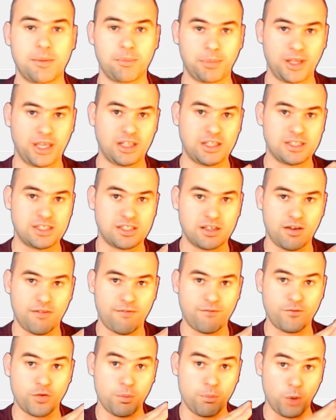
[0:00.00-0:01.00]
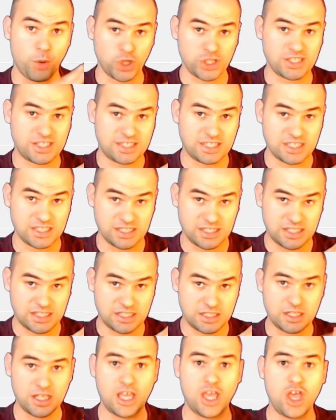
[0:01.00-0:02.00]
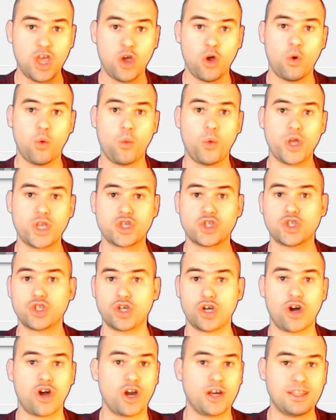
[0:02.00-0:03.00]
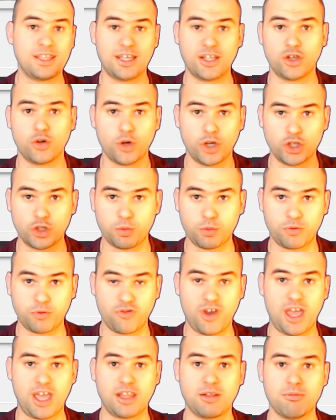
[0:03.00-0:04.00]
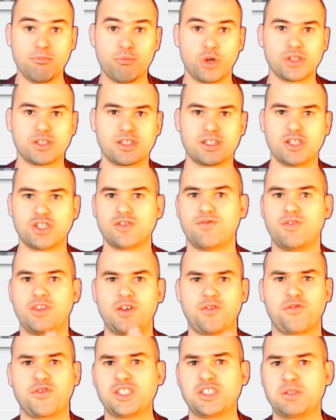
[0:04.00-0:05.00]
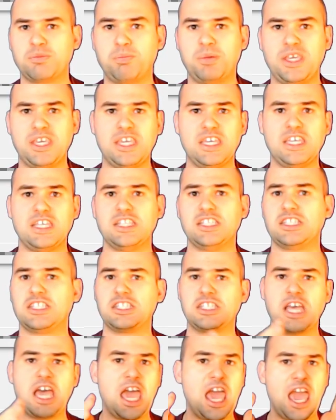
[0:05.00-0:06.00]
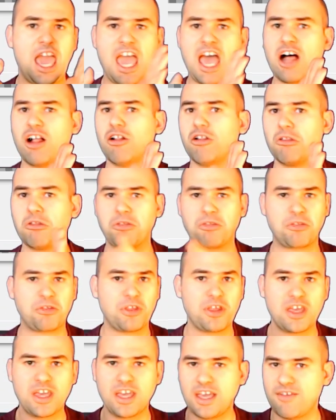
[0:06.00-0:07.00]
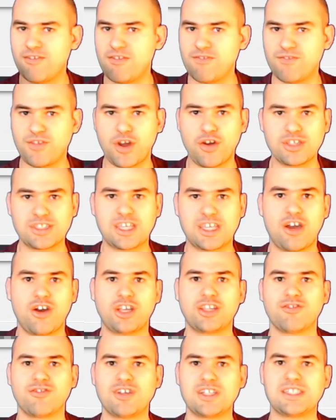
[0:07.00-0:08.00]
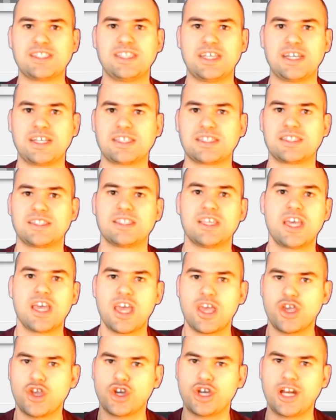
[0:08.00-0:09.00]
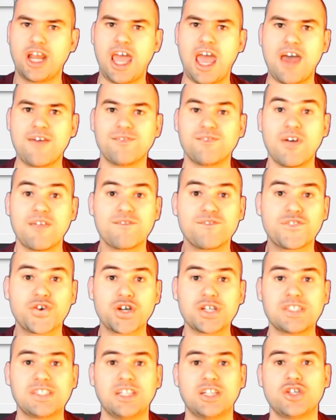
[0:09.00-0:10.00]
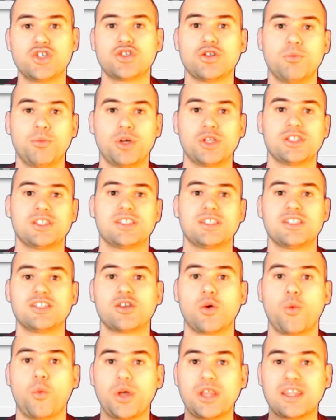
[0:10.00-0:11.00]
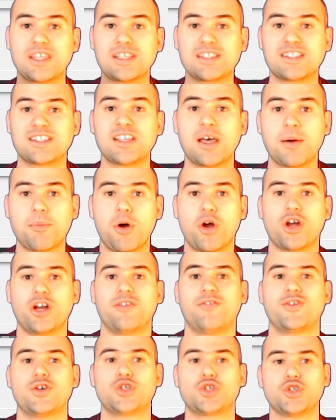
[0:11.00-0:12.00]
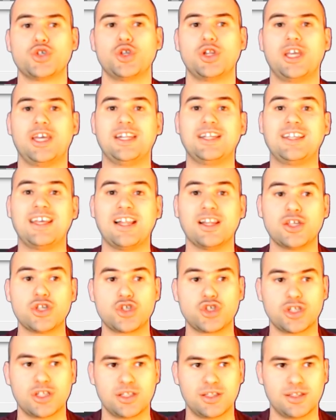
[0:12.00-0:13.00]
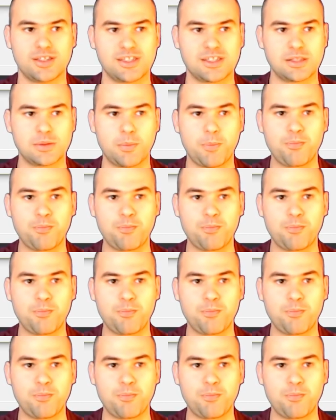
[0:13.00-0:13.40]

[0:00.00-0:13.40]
Templates for monsters, which are then going to create monsters of different speeds, health, various characteristics. You're going to have first initial monsters with some artificial intelligence.